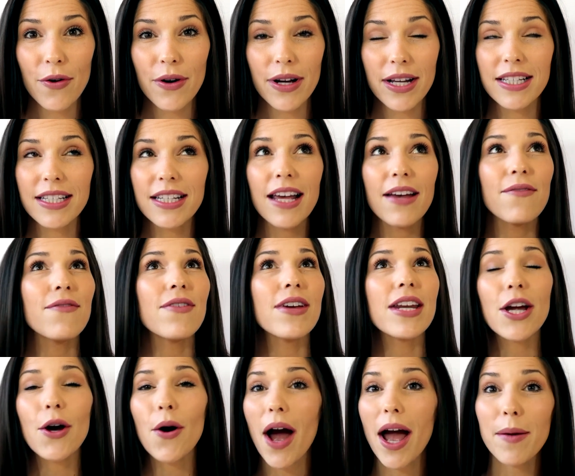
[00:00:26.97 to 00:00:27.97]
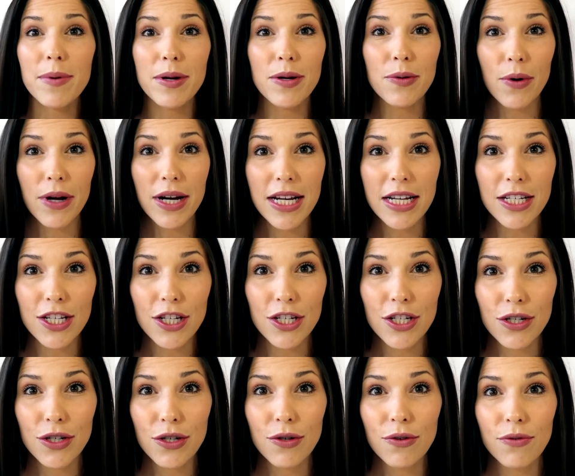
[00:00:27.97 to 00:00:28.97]
It's a video I've been wanting to
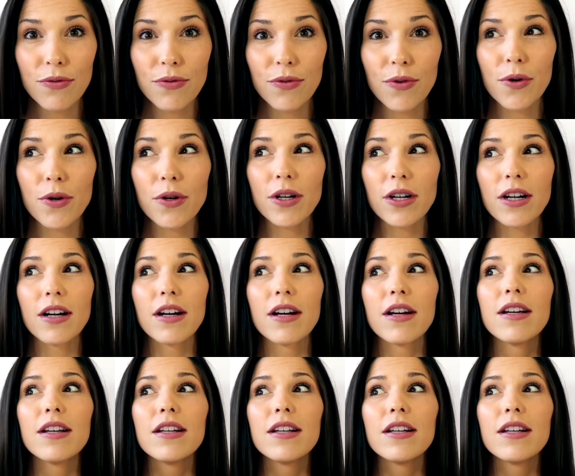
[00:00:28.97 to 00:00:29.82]
do for